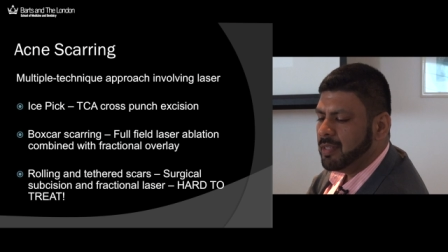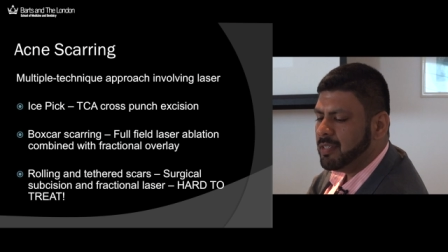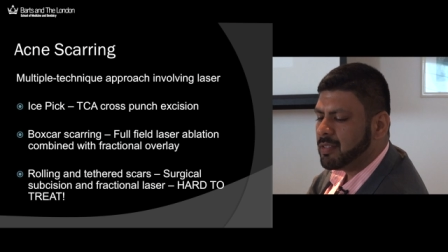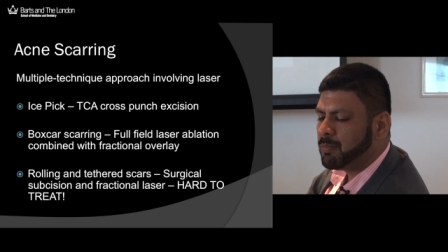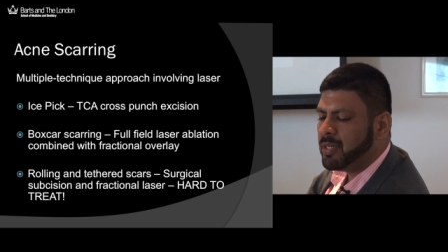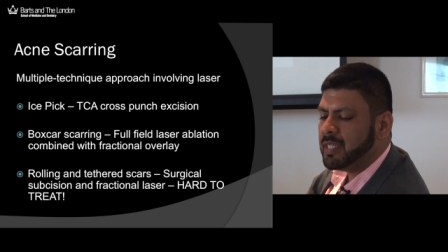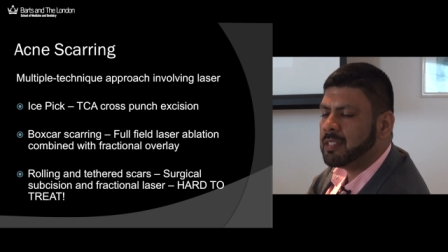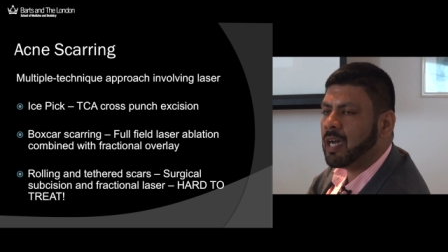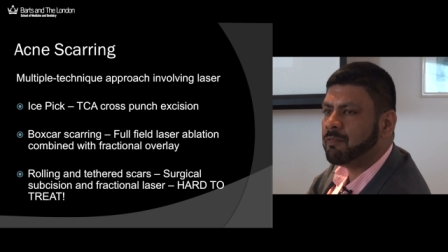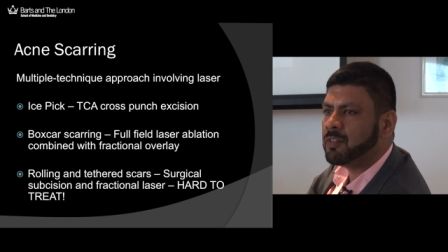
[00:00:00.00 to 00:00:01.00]
These are pretty
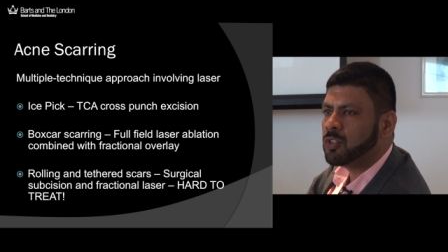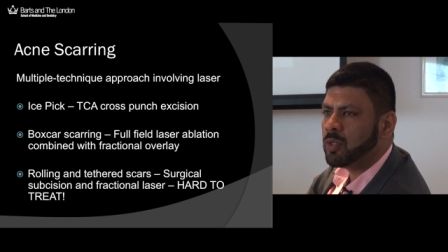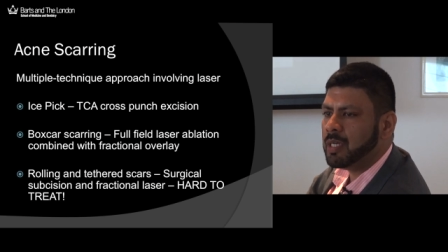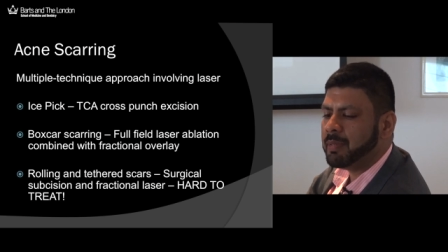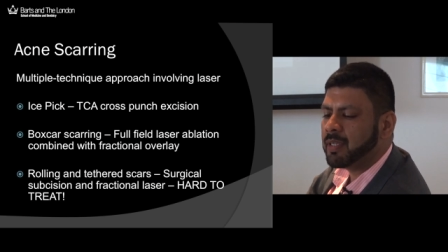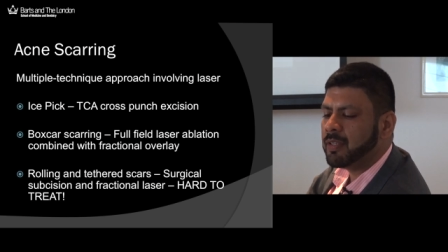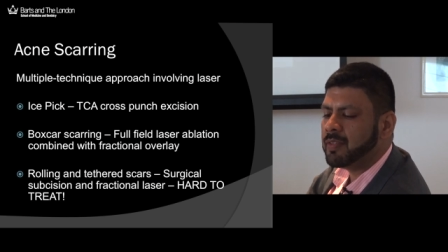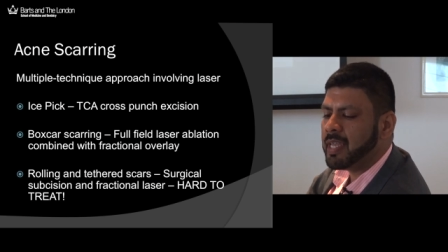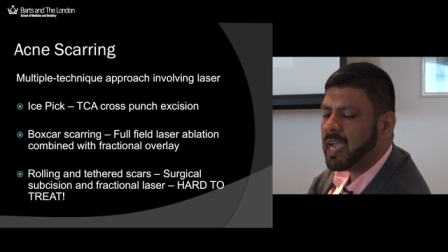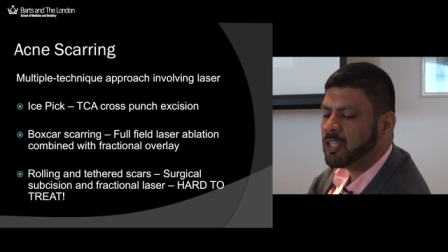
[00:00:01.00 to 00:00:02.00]
tough to treat because
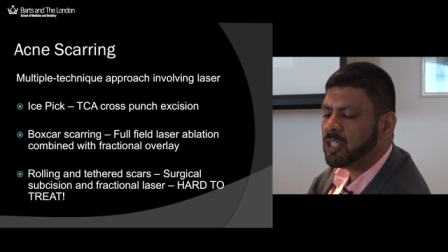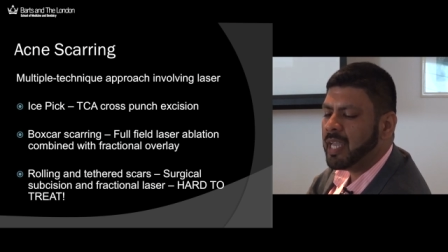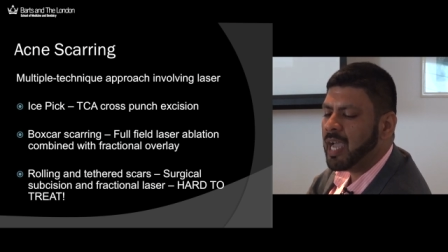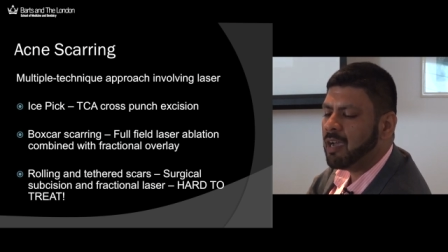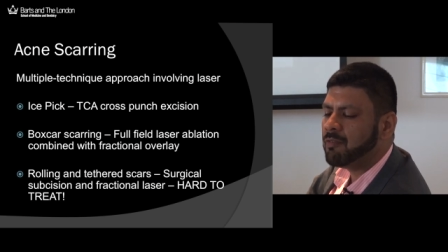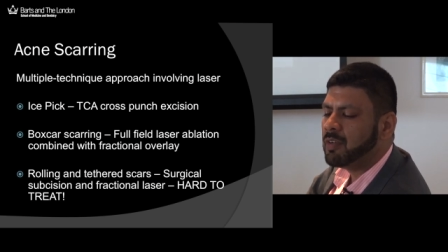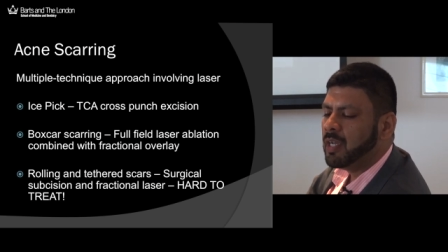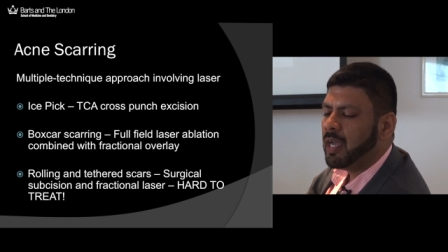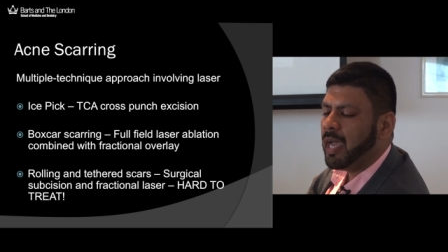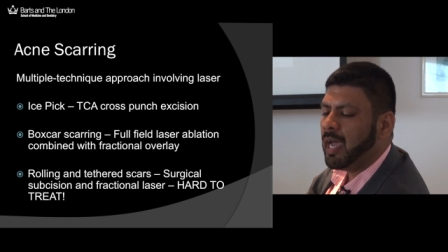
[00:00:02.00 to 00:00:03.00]
they actually have
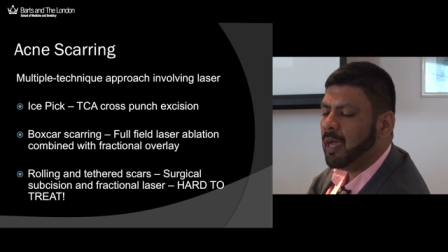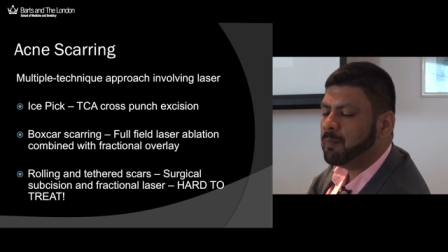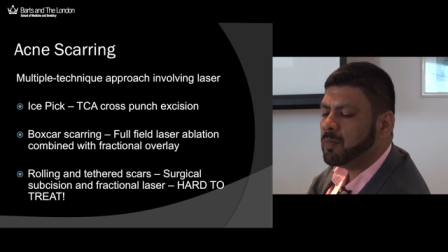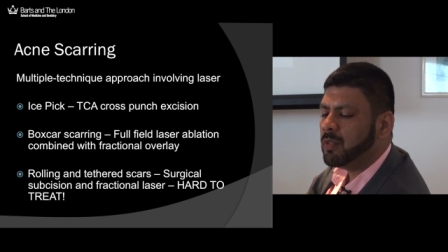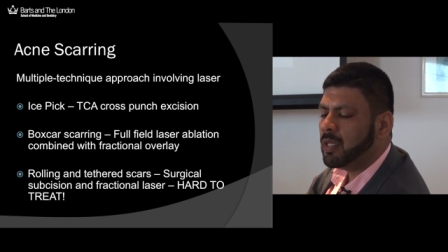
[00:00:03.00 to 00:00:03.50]
um,